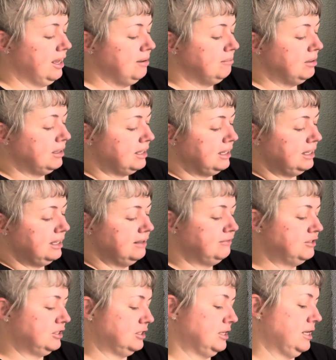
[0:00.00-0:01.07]
But it
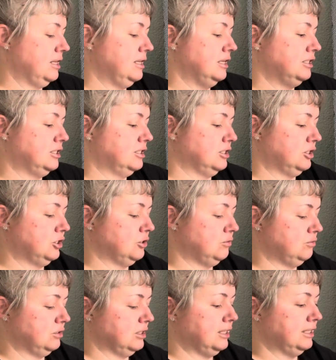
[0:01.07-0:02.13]
lives in this
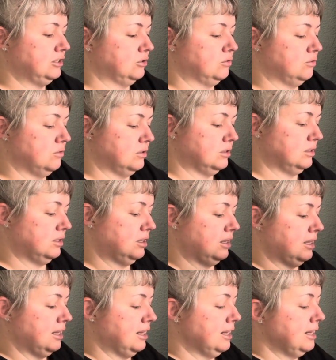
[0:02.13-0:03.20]
cute little
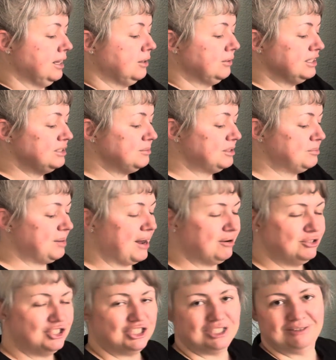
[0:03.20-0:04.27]
Christmas
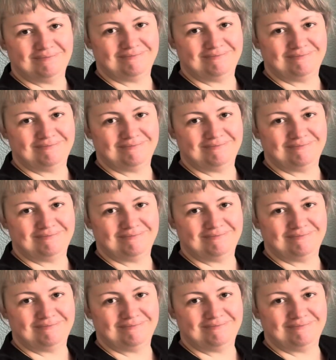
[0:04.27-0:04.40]
pouch,